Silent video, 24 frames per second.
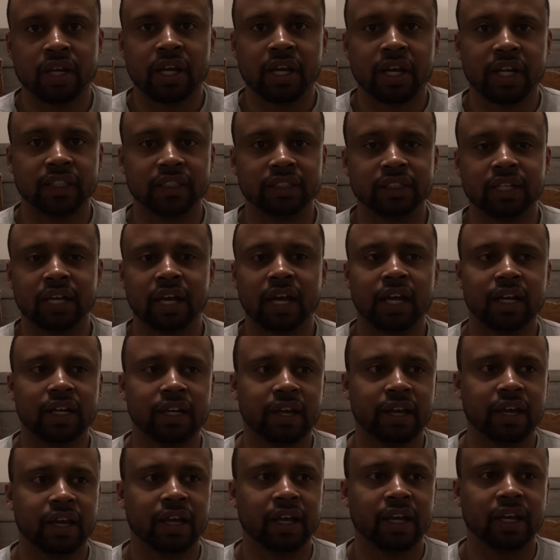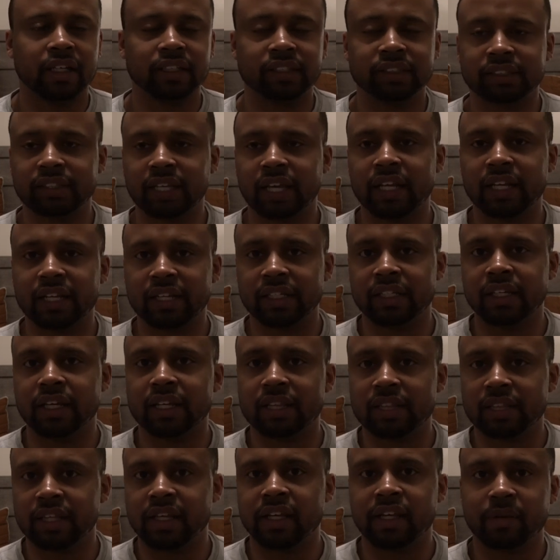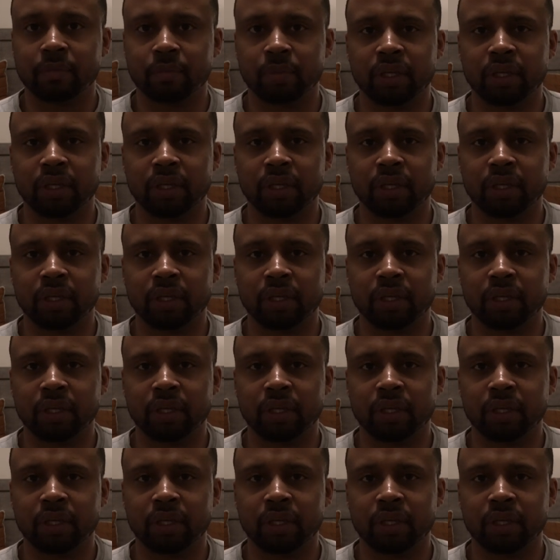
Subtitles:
It's not a set and done thing.